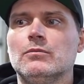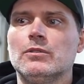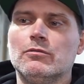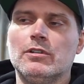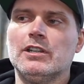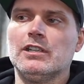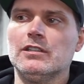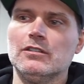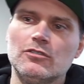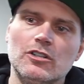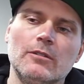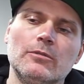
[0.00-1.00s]
we were running into
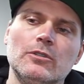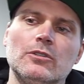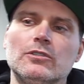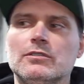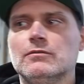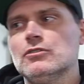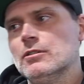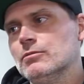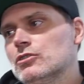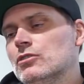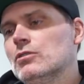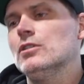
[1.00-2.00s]
troubles and
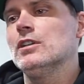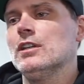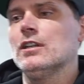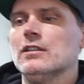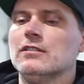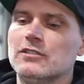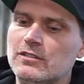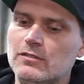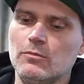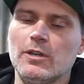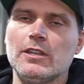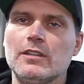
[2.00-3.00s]
troubleshooting, and just
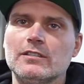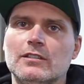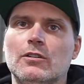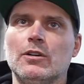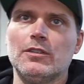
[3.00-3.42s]
the way things go.